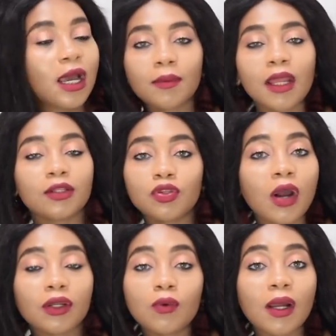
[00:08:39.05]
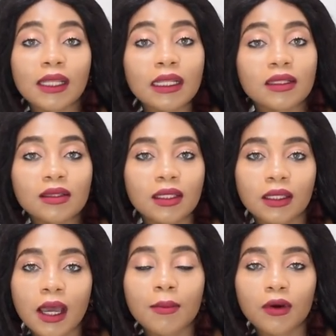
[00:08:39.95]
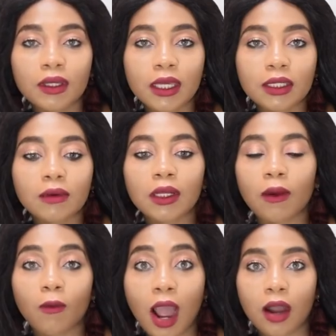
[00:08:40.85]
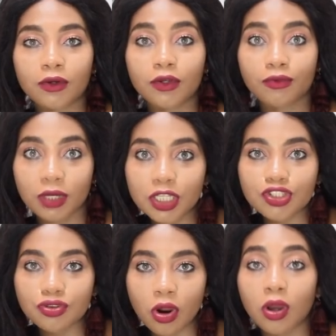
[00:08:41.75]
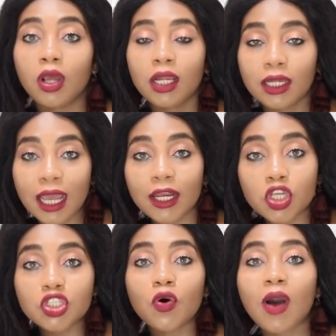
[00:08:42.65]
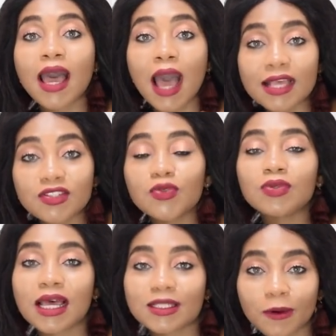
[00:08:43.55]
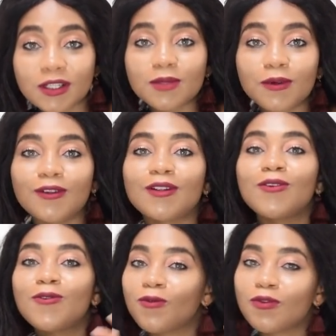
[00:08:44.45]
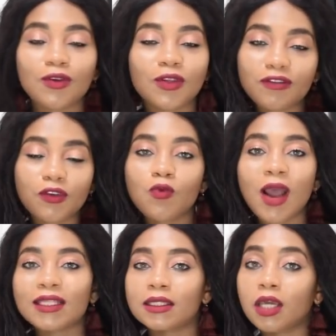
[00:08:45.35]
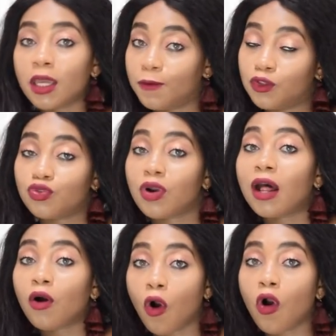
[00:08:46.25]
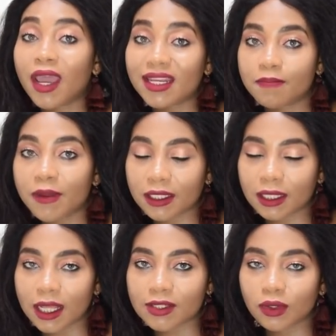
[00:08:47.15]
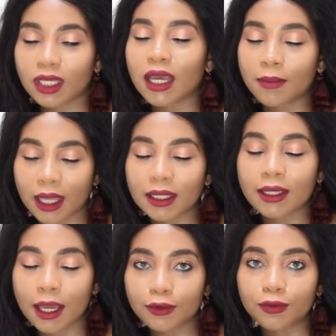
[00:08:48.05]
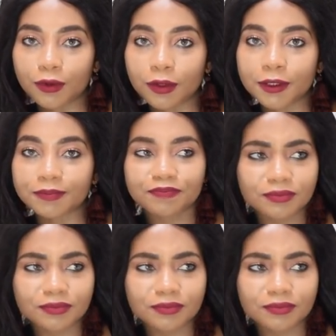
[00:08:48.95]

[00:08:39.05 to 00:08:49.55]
I'm like, no, I don't want anything. I'm okay. They were like, wow, you're really strong. Let us know as soon as possible if you want the epidural or any painkillers, okay? I'm like, yeah, no problem.